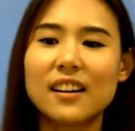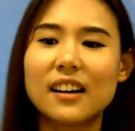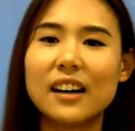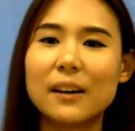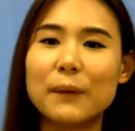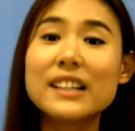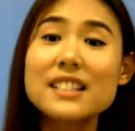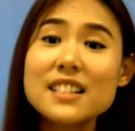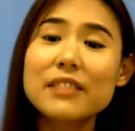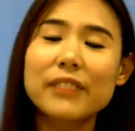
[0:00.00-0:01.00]
And this is
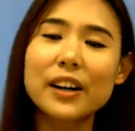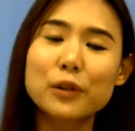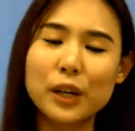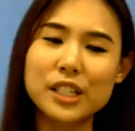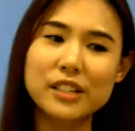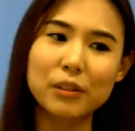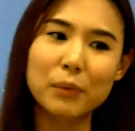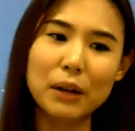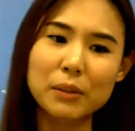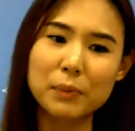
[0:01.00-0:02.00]
a very good question for
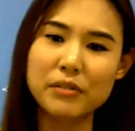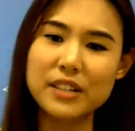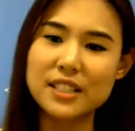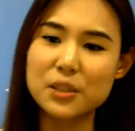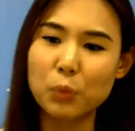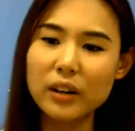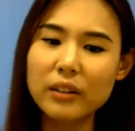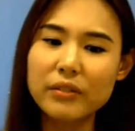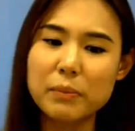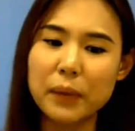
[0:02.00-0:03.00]
multiple reasons. One of
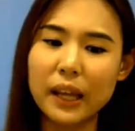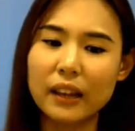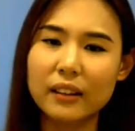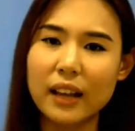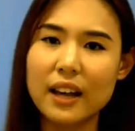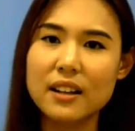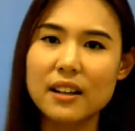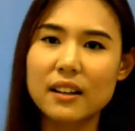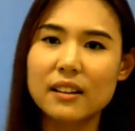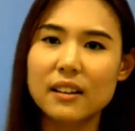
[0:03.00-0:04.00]
it being that
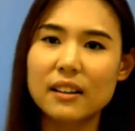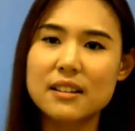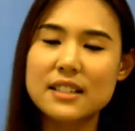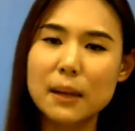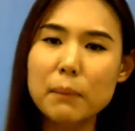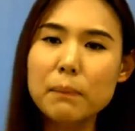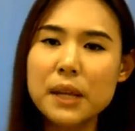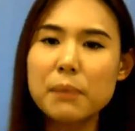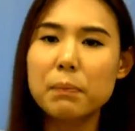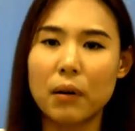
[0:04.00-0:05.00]
some
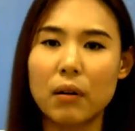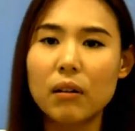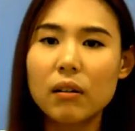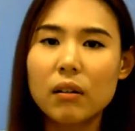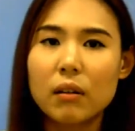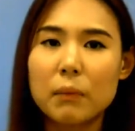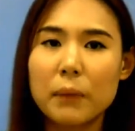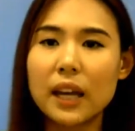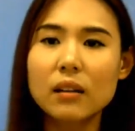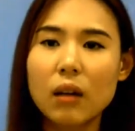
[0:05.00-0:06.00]
people
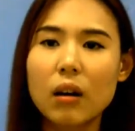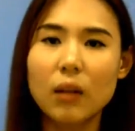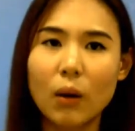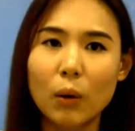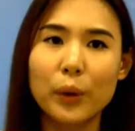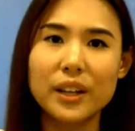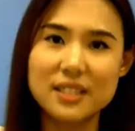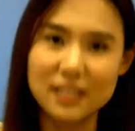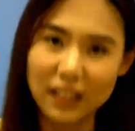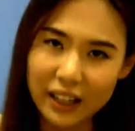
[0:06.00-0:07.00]
may not always
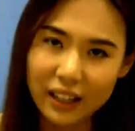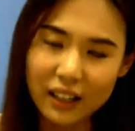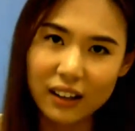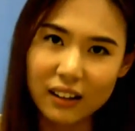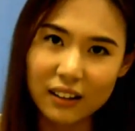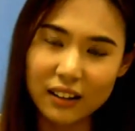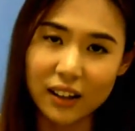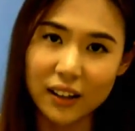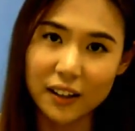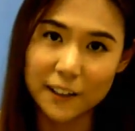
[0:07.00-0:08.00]
like
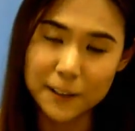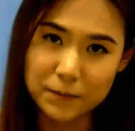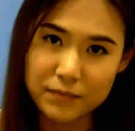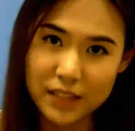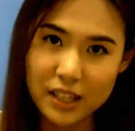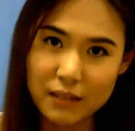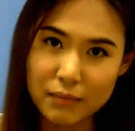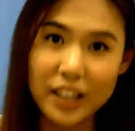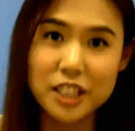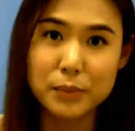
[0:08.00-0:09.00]
the
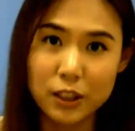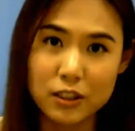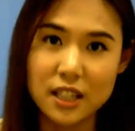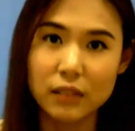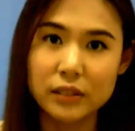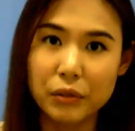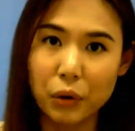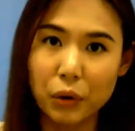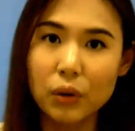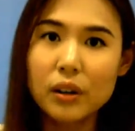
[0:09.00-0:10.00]
management consulting
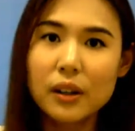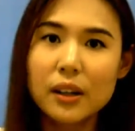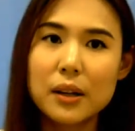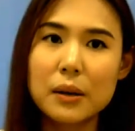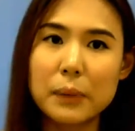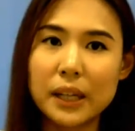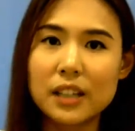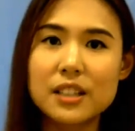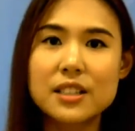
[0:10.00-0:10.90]
role, because